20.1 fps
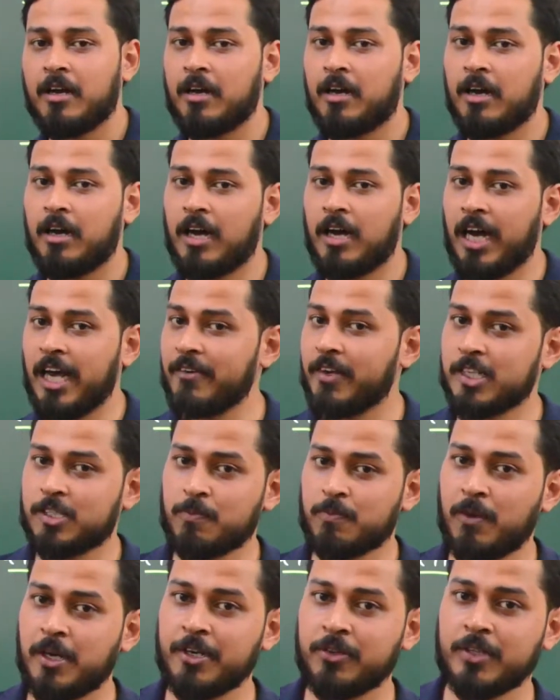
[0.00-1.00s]
I have
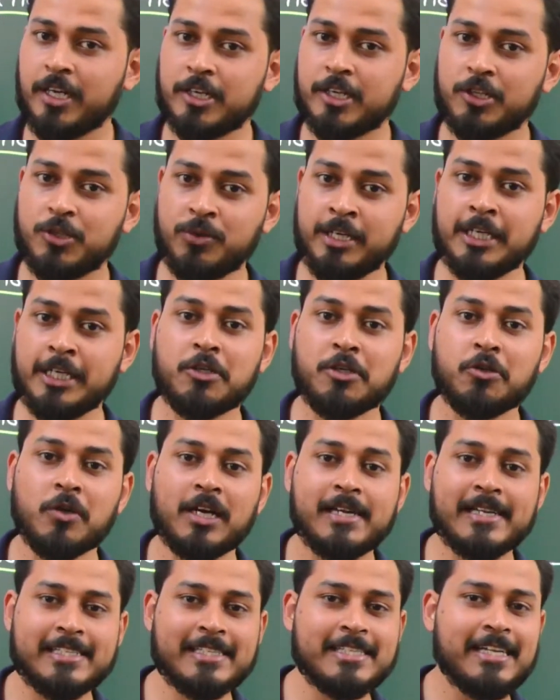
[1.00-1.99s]
explained you that you need to
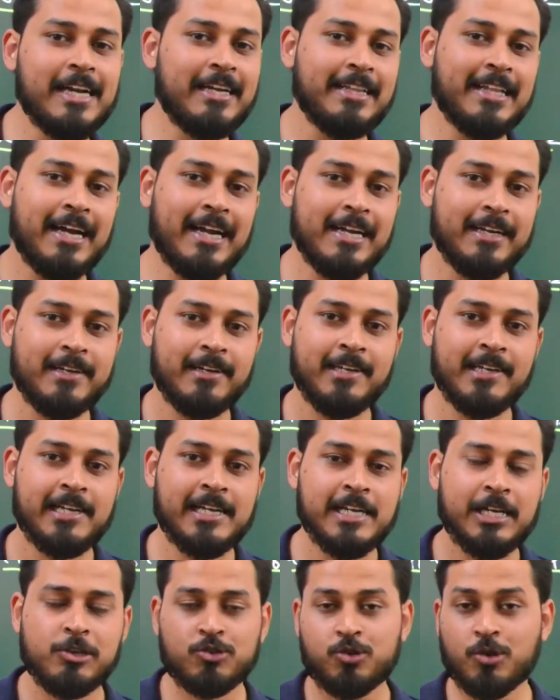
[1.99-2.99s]
understand that.
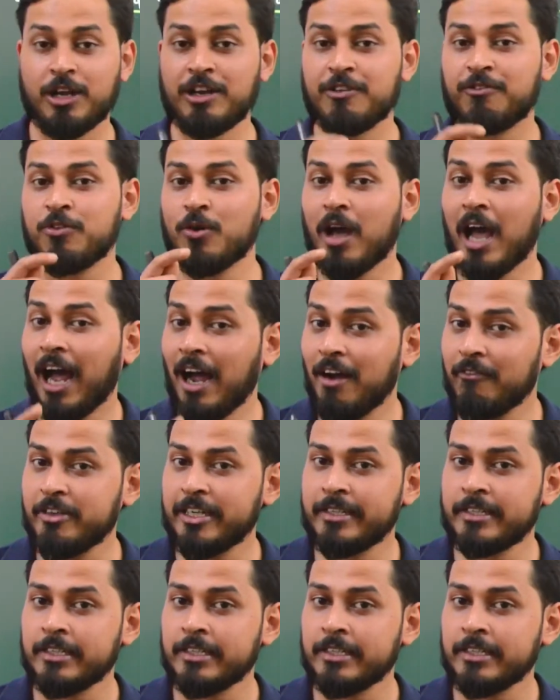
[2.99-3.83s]
So, if you haven't